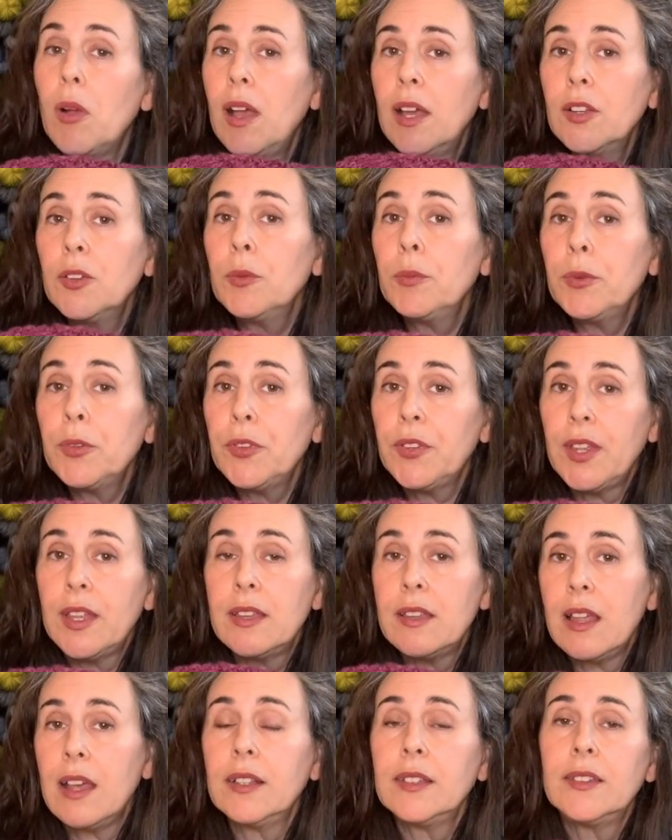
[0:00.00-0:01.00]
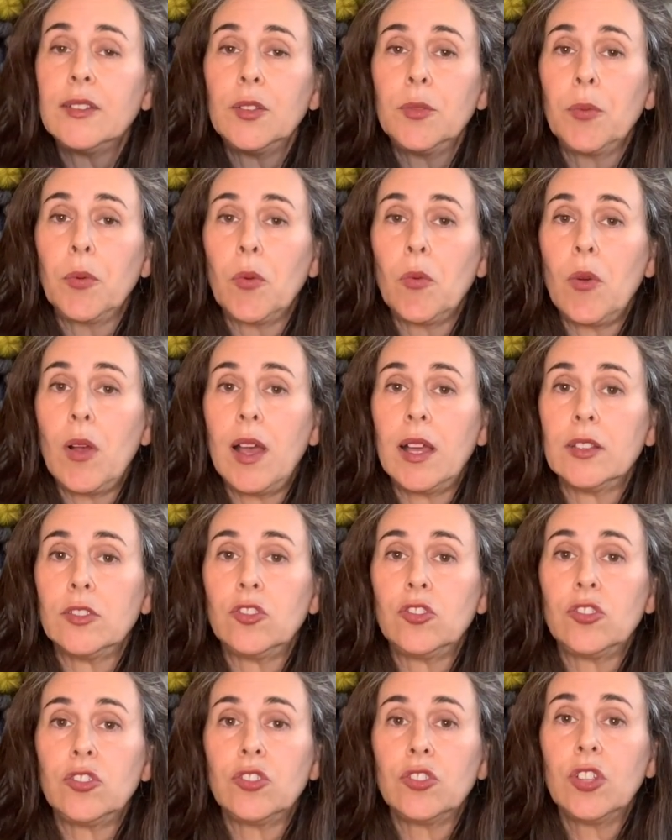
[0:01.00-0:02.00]
100%
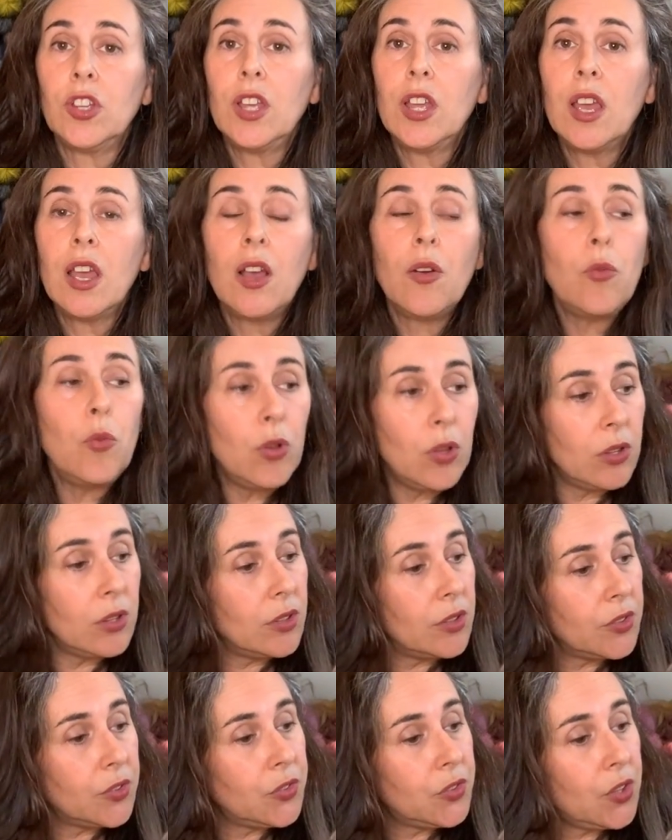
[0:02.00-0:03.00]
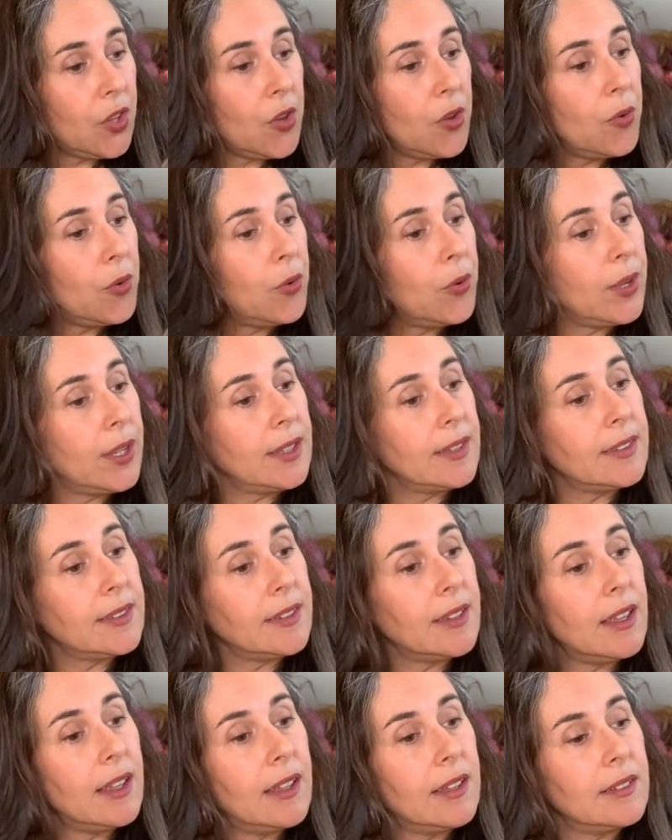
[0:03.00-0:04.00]
non-superwash wool. So it's,
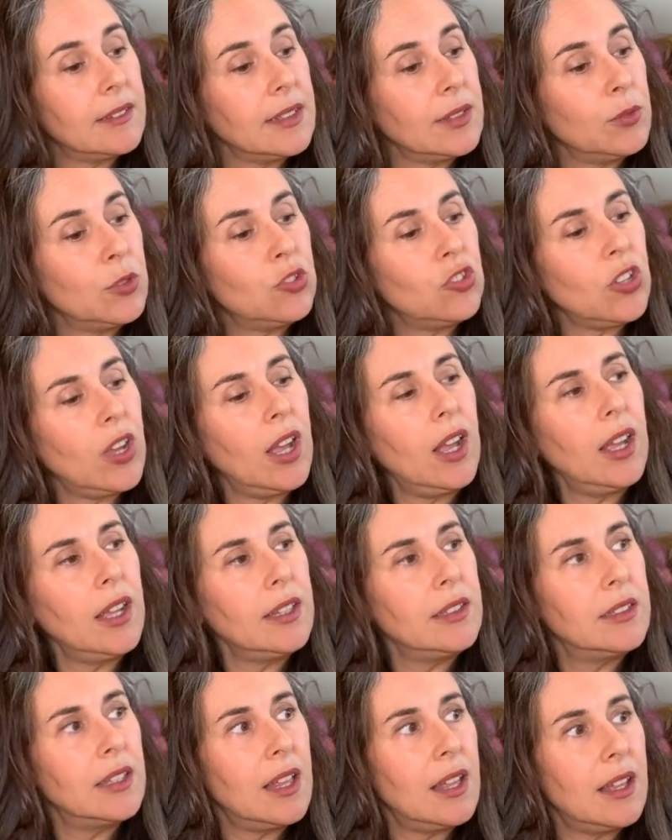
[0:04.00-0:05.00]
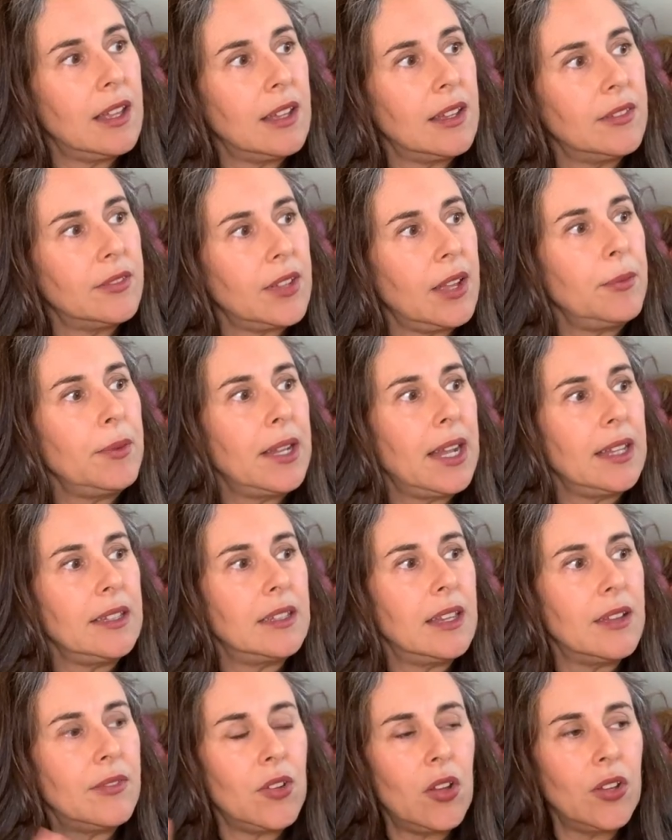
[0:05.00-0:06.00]
uh, which I love. I mean, I
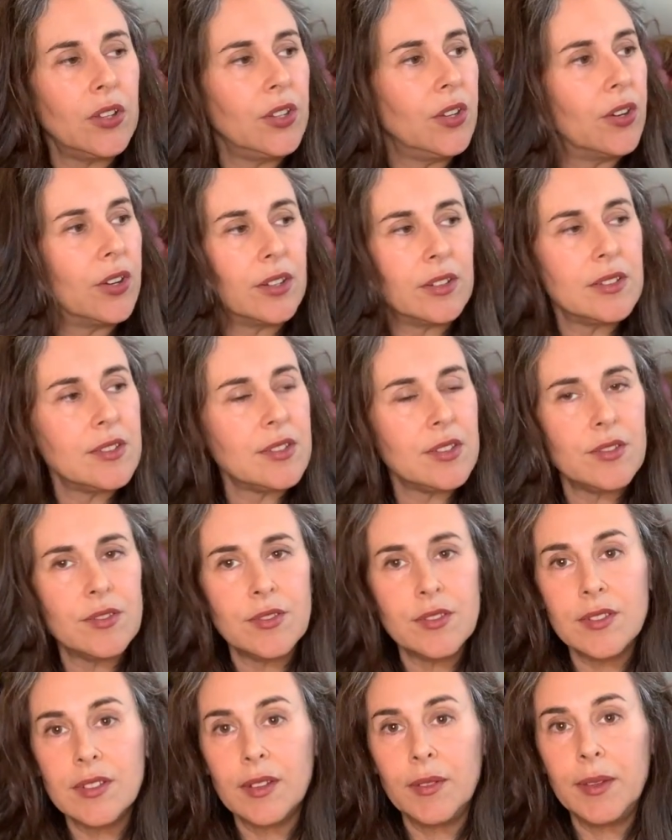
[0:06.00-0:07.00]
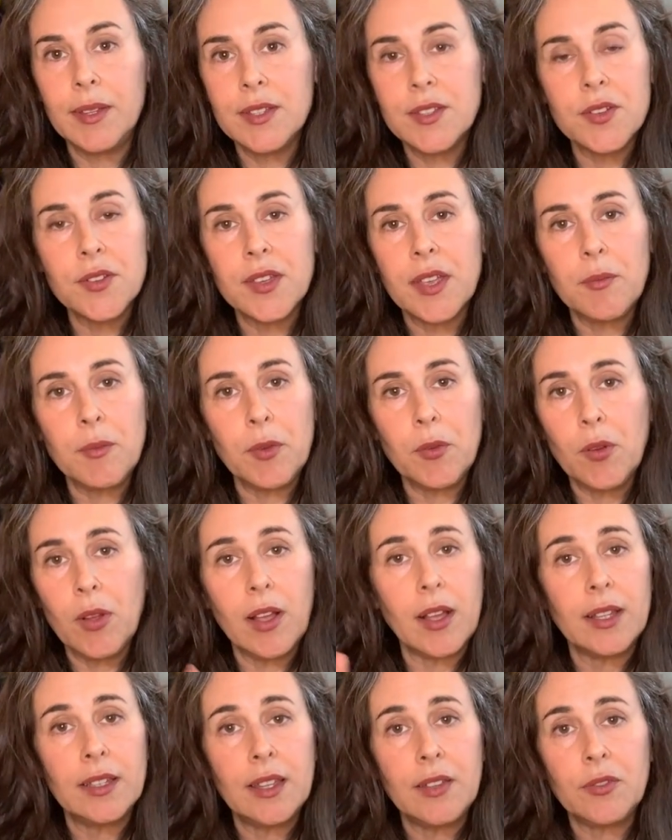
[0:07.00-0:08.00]
love all yarns. So, I mean, don't get me
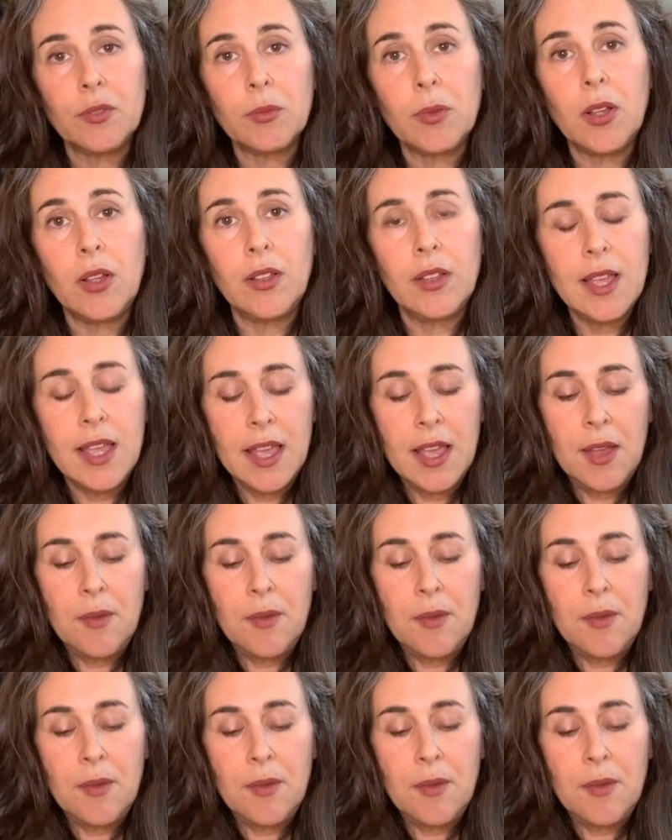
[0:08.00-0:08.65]
wrong. I love them all.